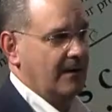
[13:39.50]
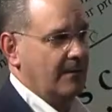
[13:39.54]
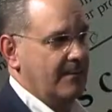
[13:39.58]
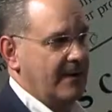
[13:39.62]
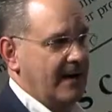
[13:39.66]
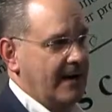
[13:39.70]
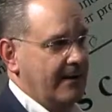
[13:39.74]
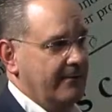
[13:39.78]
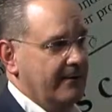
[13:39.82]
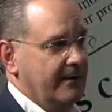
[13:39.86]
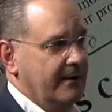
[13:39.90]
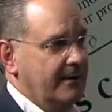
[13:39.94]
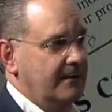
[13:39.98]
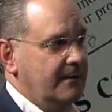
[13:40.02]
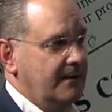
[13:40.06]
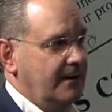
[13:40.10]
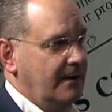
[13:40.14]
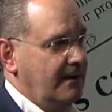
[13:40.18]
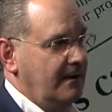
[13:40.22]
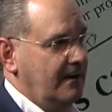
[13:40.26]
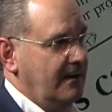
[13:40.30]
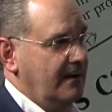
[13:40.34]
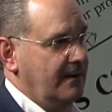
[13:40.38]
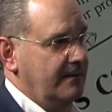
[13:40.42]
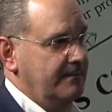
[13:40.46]
Elmira.
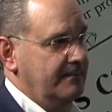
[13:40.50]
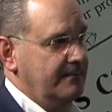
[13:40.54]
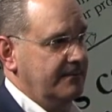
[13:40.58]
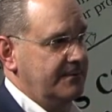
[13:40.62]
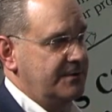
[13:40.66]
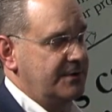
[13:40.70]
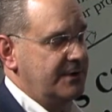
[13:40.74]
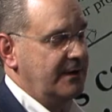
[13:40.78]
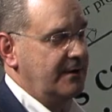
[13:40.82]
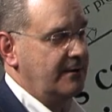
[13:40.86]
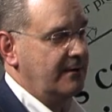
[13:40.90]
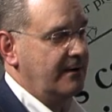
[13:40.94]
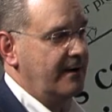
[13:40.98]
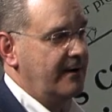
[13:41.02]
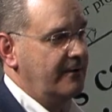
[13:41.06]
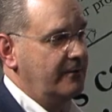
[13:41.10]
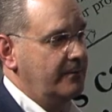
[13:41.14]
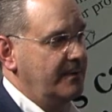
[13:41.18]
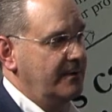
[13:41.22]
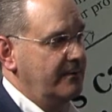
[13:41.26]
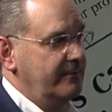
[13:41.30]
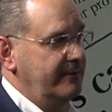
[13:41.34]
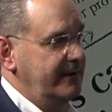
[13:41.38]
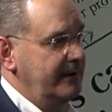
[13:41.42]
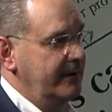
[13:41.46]
She and her
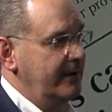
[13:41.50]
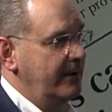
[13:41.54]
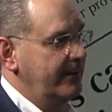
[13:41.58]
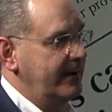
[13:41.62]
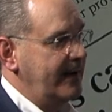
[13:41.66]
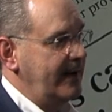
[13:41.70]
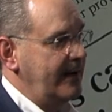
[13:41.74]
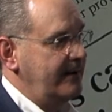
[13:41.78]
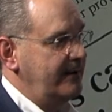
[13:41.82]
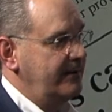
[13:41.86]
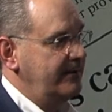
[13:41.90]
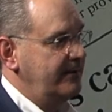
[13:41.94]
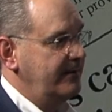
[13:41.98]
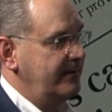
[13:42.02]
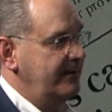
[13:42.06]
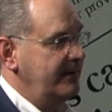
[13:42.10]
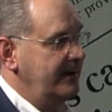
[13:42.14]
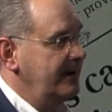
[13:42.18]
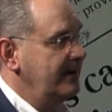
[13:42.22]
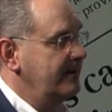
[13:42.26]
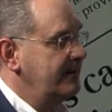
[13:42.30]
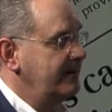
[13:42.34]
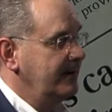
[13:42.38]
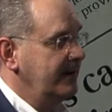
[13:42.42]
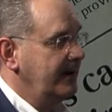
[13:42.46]
husband relocated to
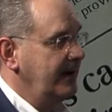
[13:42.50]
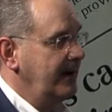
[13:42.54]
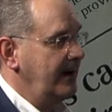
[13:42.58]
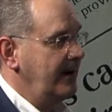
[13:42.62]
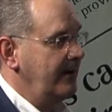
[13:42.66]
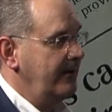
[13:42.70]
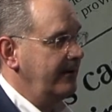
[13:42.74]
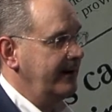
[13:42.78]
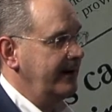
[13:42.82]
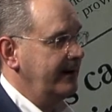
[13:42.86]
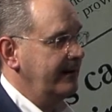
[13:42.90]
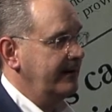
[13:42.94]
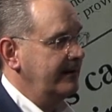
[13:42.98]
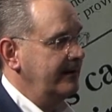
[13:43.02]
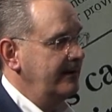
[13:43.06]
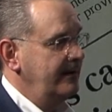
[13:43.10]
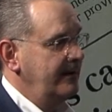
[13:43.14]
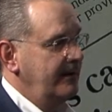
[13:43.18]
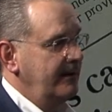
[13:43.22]
the Ithaca area.